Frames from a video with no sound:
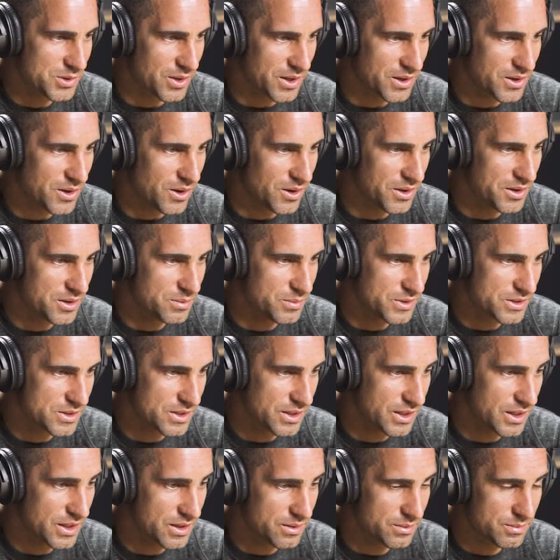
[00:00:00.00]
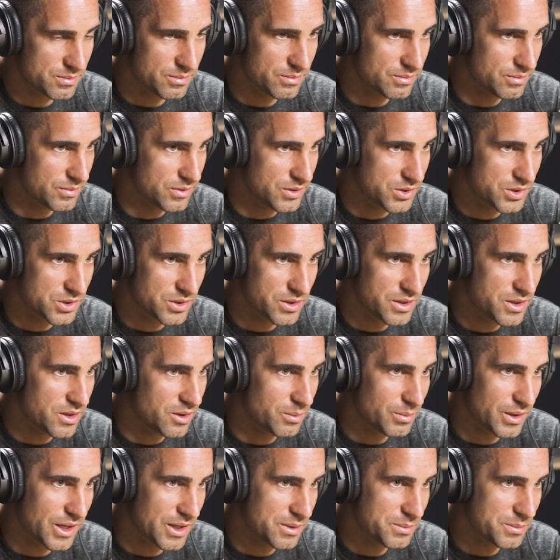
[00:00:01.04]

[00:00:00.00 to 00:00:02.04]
So I called him and said, hey, you sure you don't